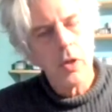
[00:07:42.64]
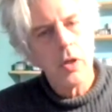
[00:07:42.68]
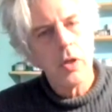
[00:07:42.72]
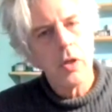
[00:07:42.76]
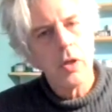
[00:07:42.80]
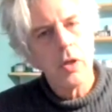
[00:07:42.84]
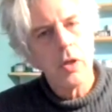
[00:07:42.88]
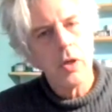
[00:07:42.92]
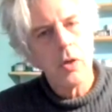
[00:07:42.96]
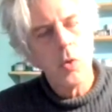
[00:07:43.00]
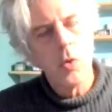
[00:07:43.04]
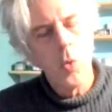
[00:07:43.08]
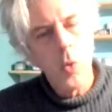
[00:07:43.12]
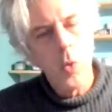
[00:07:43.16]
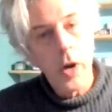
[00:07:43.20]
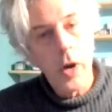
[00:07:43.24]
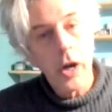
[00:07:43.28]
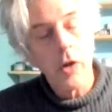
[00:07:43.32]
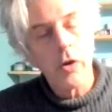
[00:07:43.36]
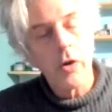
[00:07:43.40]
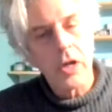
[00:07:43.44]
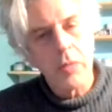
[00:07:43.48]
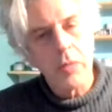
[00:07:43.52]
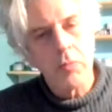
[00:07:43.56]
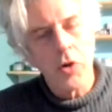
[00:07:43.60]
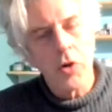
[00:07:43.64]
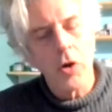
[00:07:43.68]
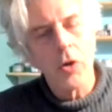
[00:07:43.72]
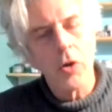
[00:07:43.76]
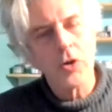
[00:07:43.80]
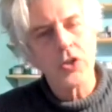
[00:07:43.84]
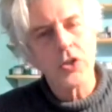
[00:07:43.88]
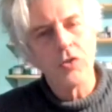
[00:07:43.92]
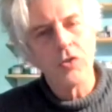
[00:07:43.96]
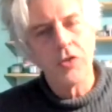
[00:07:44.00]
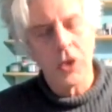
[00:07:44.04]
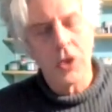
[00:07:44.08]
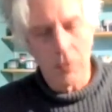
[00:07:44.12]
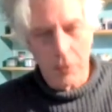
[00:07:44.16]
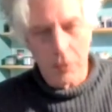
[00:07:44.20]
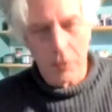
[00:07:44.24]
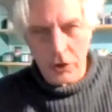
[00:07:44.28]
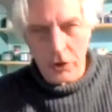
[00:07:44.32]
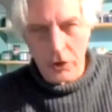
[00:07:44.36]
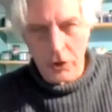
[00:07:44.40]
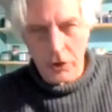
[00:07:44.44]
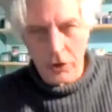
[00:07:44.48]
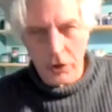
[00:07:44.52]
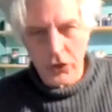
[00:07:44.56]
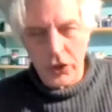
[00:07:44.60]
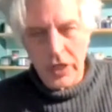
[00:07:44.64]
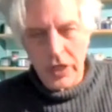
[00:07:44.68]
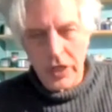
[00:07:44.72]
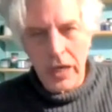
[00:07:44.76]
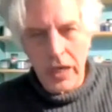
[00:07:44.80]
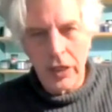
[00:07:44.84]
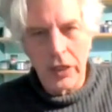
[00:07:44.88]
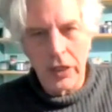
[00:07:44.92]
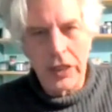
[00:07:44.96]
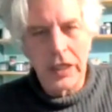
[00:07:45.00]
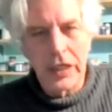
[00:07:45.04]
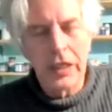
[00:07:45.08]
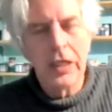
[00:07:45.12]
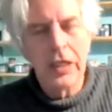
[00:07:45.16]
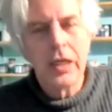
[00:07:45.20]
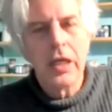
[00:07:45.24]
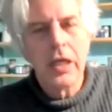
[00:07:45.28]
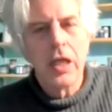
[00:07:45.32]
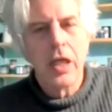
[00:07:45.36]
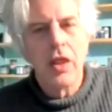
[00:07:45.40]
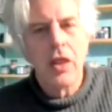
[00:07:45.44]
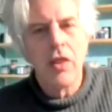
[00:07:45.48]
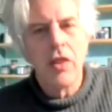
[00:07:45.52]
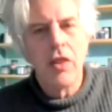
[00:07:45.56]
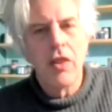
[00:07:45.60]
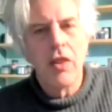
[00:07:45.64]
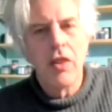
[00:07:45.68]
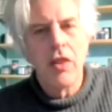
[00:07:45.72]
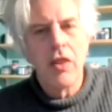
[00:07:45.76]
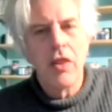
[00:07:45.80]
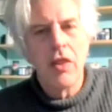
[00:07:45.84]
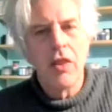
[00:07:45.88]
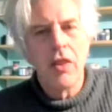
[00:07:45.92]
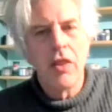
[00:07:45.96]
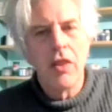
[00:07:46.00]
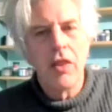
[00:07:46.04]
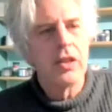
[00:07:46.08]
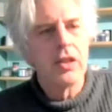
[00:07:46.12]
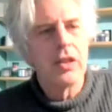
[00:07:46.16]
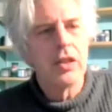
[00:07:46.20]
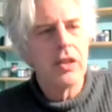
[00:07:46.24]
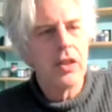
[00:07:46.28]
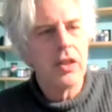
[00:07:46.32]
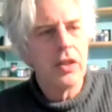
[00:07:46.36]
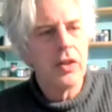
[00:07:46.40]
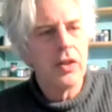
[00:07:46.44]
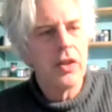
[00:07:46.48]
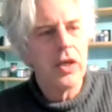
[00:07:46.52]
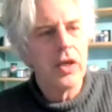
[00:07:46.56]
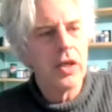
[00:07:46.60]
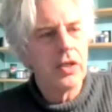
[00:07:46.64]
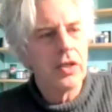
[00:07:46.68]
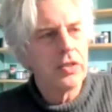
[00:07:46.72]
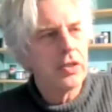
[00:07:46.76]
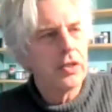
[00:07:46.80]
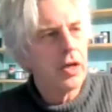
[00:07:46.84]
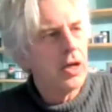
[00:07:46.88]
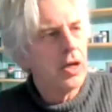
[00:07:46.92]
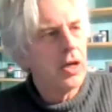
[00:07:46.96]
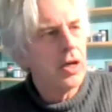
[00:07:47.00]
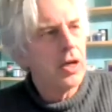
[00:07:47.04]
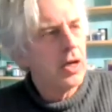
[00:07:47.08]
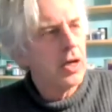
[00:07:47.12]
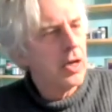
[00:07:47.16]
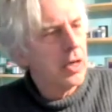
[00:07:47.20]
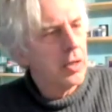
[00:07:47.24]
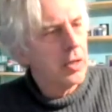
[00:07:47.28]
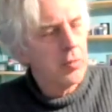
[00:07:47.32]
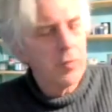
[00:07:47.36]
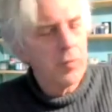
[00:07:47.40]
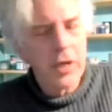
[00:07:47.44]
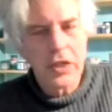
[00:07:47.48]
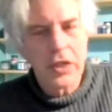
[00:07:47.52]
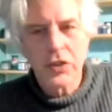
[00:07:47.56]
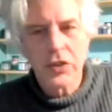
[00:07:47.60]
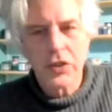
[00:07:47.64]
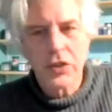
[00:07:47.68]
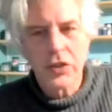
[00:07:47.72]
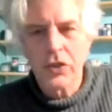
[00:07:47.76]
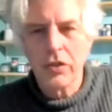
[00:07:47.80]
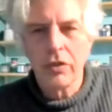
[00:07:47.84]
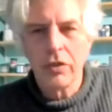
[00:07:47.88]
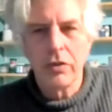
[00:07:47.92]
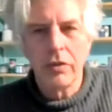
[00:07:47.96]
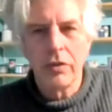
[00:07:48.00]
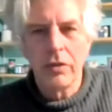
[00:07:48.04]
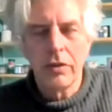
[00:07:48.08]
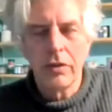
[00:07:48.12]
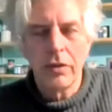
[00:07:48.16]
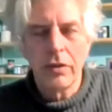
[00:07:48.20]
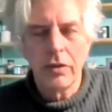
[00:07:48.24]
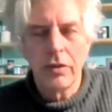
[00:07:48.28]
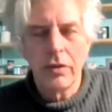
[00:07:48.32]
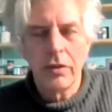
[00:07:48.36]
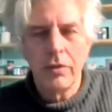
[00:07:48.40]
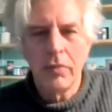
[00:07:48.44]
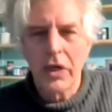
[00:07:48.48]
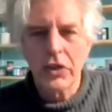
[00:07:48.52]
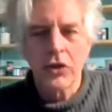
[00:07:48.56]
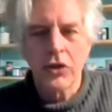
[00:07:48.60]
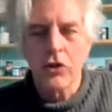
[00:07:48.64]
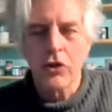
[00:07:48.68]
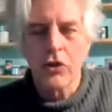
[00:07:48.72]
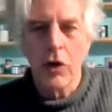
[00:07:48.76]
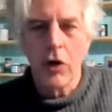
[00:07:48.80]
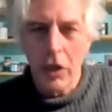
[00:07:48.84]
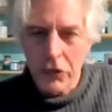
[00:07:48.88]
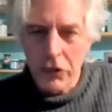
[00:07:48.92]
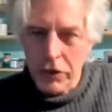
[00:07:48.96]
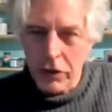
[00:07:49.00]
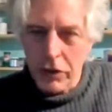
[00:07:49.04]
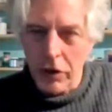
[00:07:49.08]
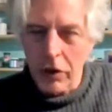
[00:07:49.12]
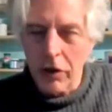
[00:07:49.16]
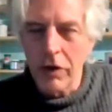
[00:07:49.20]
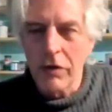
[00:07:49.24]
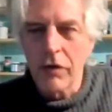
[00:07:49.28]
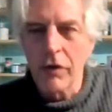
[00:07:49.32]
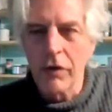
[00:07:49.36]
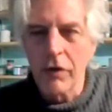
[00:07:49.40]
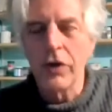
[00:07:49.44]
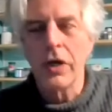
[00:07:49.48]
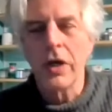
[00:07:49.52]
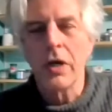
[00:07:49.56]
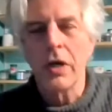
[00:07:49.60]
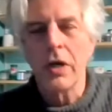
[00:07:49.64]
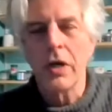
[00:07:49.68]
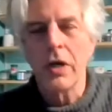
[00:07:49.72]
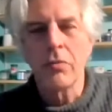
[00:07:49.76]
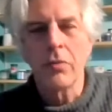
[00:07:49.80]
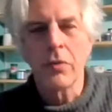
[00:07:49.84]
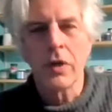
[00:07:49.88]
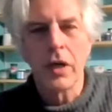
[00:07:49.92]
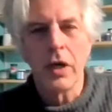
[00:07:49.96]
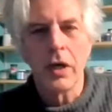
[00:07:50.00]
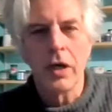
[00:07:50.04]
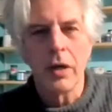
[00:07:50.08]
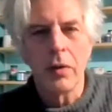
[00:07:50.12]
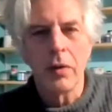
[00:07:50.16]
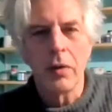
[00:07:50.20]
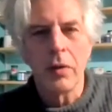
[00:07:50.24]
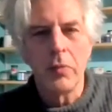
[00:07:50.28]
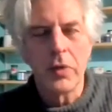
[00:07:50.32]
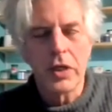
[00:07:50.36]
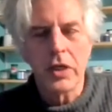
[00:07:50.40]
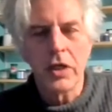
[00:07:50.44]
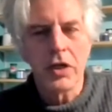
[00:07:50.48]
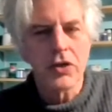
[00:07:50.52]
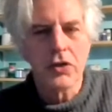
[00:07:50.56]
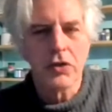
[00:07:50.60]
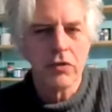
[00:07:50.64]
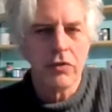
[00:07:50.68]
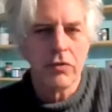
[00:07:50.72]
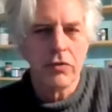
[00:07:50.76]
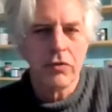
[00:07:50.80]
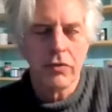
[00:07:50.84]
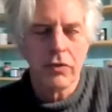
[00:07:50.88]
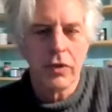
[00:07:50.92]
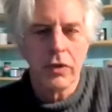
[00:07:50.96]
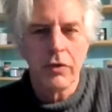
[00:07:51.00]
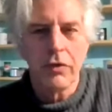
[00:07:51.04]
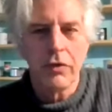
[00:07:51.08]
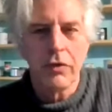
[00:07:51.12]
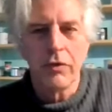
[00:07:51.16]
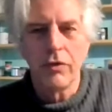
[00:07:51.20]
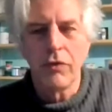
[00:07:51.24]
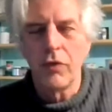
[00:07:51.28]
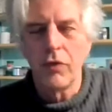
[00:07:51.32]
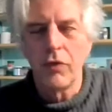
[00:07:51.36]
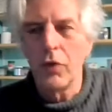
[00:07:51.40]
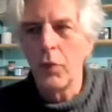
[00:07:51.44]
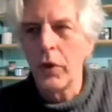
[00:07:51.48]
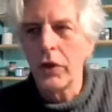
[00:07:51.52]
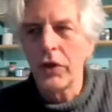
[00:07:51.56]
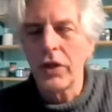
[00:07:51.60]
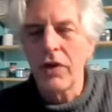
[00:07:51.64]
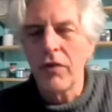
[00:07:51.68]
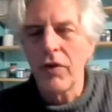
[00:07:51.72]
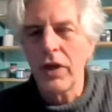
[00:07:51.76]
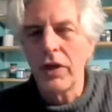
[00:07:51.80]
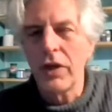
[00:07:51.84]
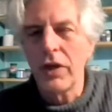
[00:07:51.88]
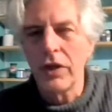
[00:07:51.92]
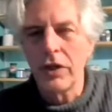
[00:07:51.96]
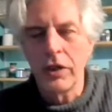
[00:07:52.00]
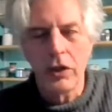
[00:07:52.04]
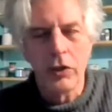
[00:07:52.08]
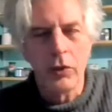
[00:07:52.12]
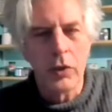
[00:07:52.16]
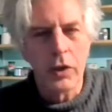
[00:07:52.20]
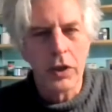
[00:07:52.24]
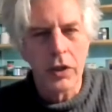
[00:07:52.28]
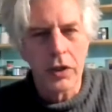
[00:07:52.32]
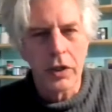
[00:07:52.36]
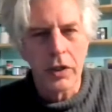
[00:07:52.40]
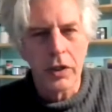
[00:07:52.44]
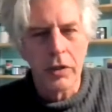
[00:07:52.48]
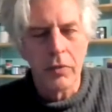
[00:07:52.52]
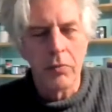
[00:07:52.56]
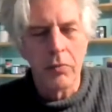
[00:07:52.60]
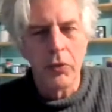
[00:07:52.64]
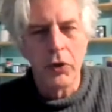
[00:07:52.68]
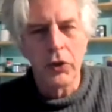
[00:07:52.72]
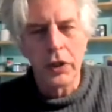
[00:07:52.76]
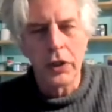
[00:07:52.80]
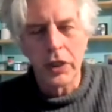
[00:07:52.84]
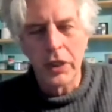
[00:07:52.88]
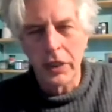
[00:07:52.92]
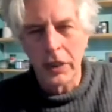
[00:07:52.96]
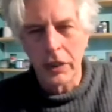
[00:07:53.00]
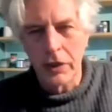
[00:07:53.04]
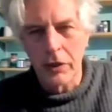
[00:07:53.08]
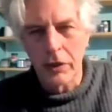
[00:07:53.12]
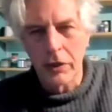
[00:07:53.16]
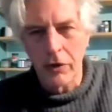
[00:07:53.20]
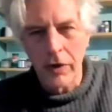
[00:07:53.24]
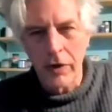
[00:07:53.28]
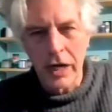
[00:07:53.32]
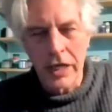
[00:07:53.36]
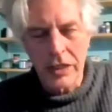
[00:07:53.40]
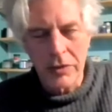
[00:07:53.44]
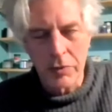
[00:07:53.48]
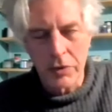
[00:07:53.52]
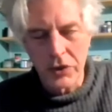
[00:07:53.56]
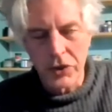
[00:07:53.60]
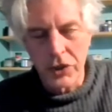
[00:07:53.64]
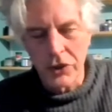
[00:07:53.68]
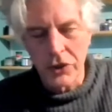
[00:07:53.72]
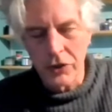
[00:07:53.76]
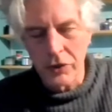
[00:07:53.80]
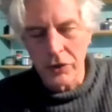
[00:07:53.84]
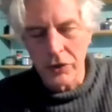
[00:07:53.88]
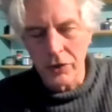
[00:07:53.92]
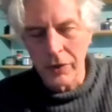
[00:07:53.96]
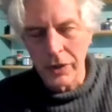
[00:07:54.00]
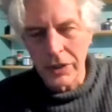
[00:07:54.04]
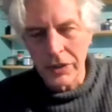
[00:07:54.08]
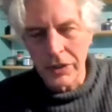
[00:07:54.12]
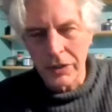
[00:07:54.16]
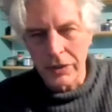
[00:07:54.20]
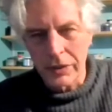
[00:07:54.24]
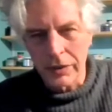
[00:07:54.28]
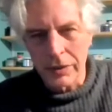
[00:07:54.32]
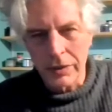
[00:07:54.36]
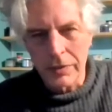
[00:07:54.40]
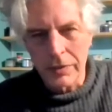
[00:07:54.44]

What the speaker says: wary parts of their personality that makes trust hard for them because of what they've had to deal with in bullying and harassment situations.